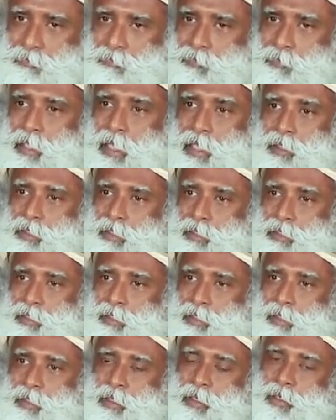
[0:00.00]
That
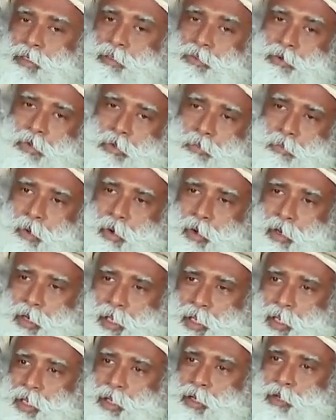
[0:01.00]
your
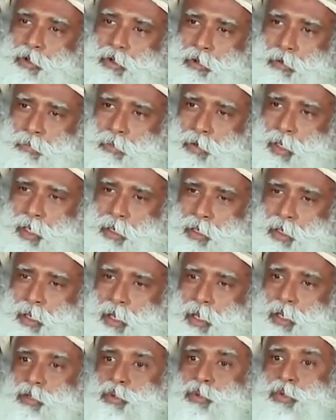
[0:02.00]
body and your mind
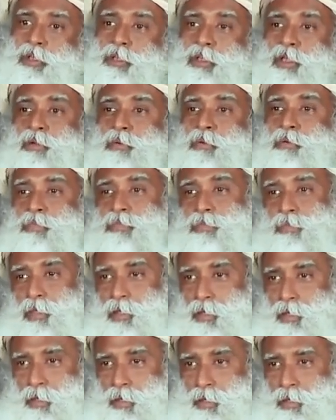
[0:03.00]
are doing their own
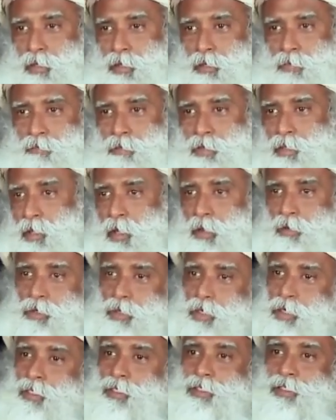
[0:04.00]
thing without
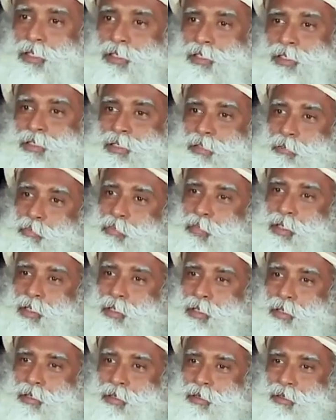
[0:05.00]
consulting the
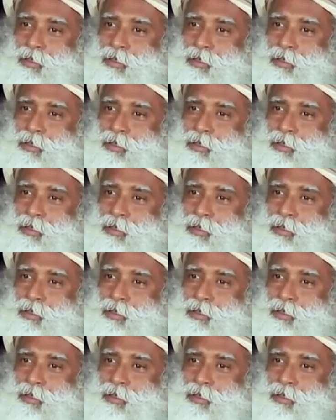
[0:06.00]
being